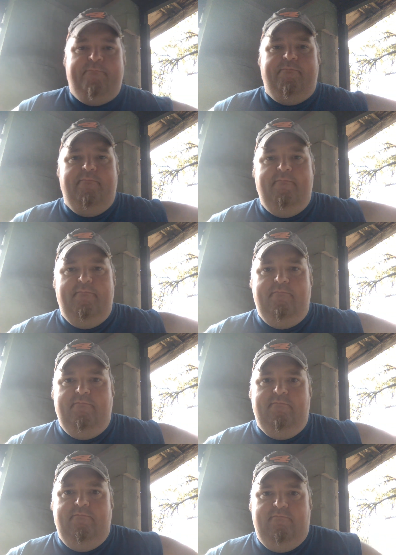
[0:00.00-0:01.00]

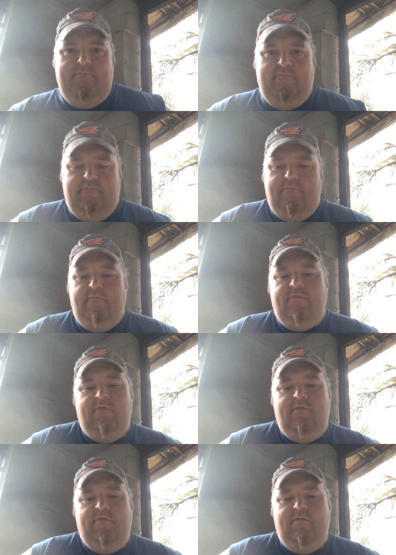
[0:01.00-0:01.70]
Nobody speaks.